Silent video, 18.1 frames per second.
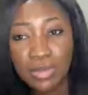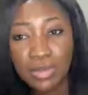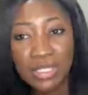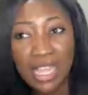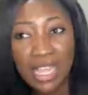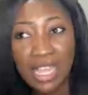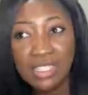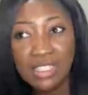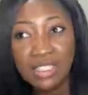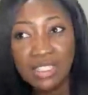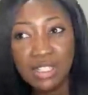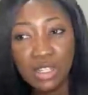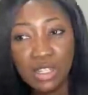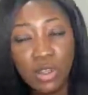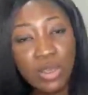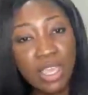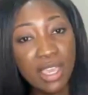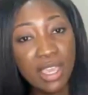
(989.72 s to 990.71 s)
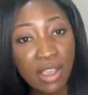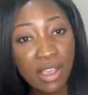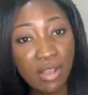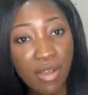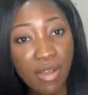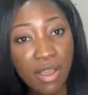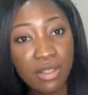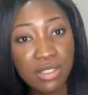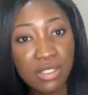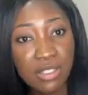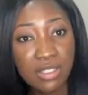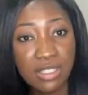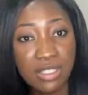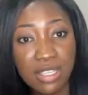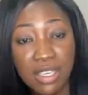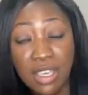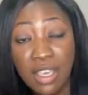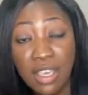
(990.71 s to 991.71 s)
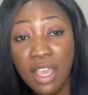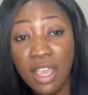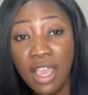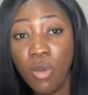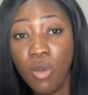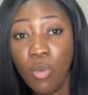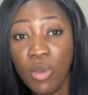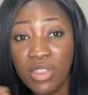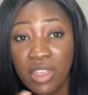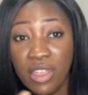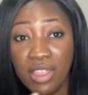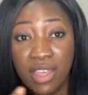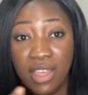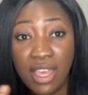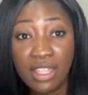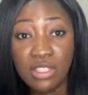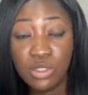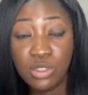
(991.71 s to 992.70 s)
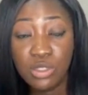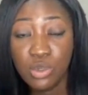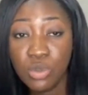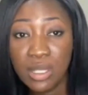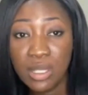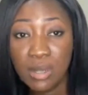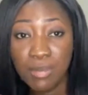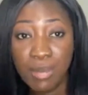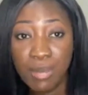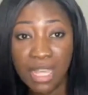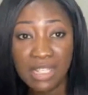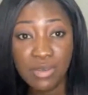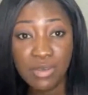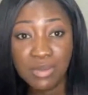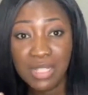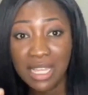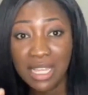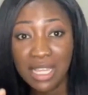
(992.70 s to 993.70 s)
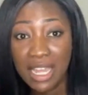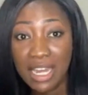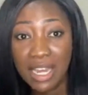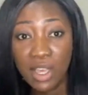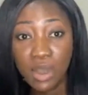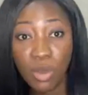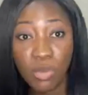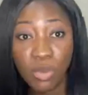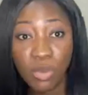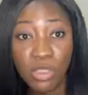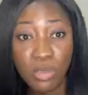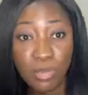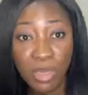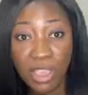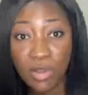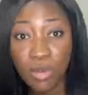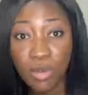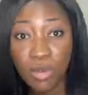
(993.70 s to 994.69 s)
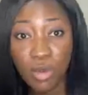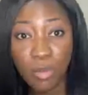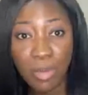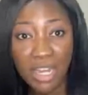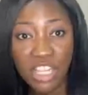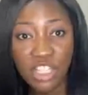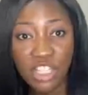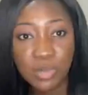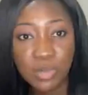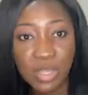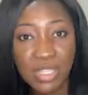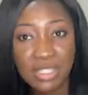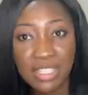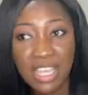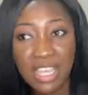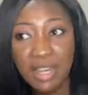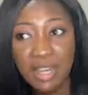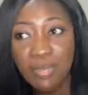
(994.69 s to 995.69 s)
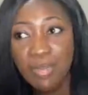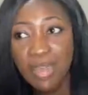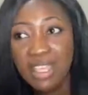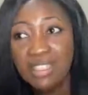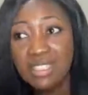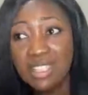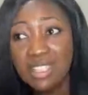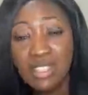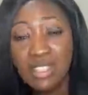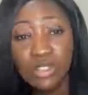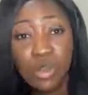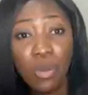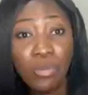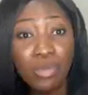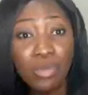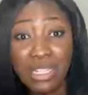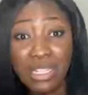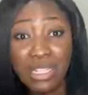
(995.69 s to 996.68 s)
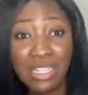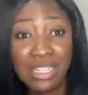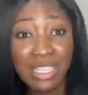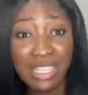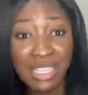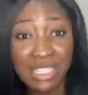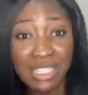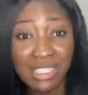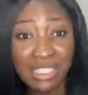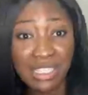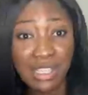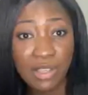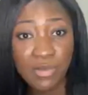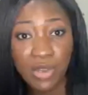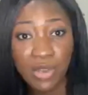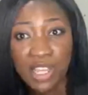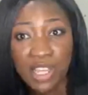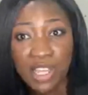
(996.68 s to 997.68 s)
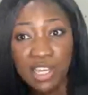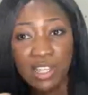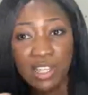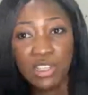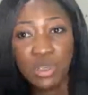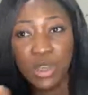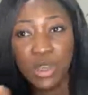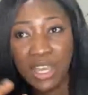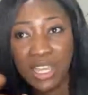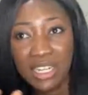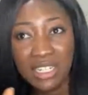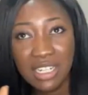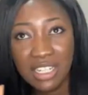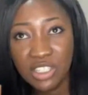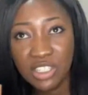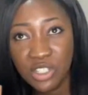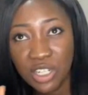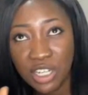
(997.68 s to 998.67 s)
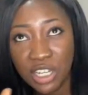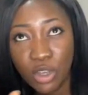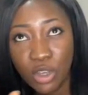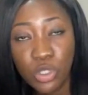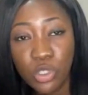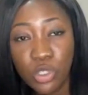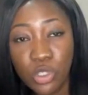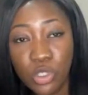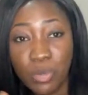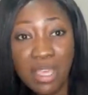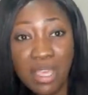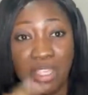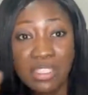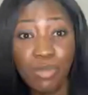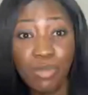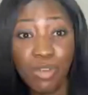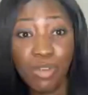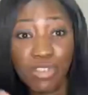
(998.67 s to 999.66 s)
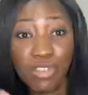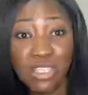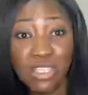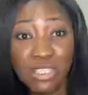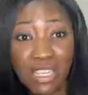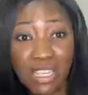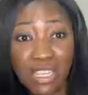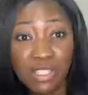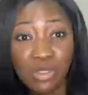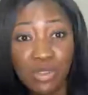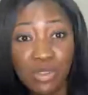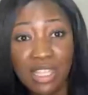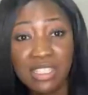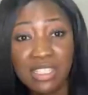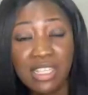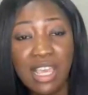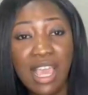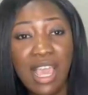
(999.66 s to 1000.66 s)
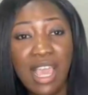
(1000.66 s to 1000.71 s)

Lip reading: start looking around to see whether there are tools and platforms that can help with payroll management, and it makes things completely easy, right? You can literally automate some of these things so that